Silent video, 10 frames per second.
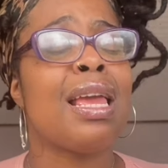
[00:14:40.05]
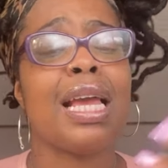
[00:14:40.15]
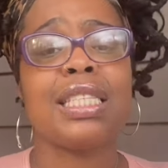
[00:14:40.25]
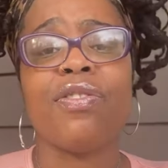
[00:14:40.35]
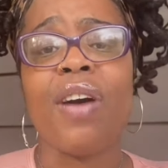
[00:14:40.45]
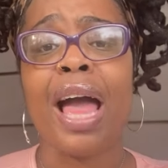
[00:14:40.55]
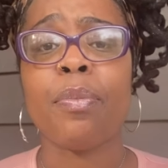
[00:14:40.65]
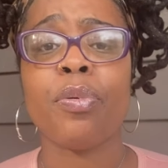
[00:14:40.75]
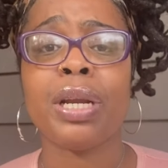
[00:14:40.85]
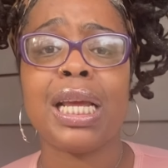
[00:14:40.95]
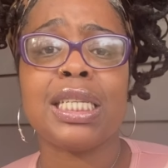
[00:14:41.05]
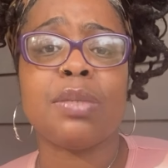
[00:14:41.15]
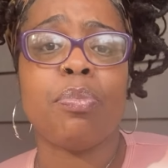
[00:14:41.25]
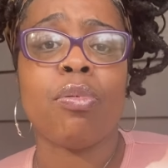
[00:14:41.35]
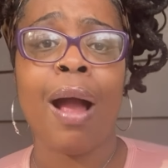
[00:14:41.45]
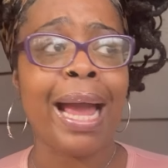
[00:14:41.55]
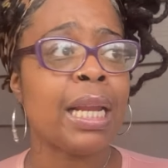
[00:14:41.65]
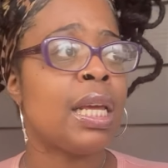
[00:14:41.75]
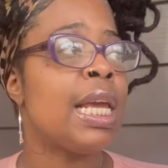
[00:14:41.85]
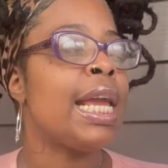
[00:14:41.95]
It's vibrant, it's
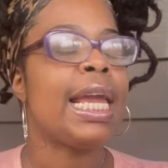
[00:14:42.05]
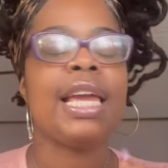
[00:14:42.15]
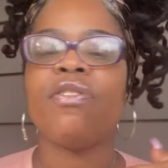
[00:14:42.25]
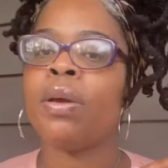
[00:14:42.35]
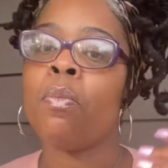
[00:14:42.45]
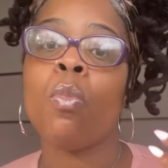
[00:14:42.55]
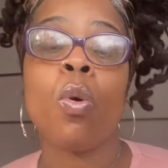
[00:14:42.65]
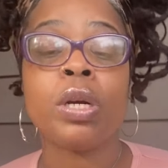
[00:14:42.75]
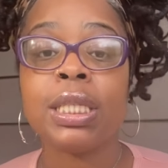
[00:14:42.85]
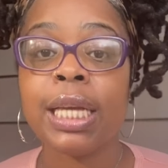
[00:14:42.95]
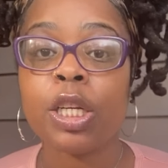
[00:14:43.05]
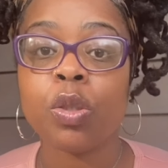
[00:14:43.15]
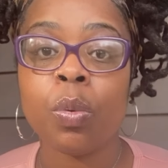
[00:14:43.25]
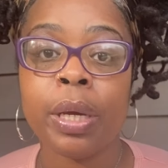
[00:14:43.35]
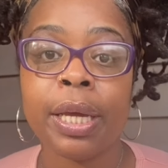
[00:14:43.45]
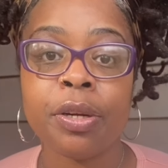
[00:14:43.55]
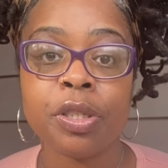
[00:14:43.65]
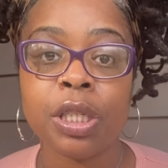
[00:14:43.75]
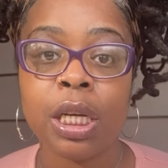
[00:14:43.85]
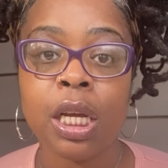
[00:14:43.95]
bright, even more sexual
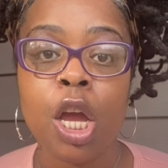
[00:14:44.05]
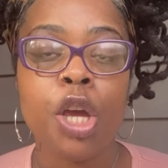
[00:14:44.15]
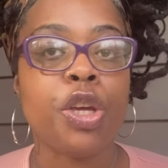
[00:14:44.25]
energy.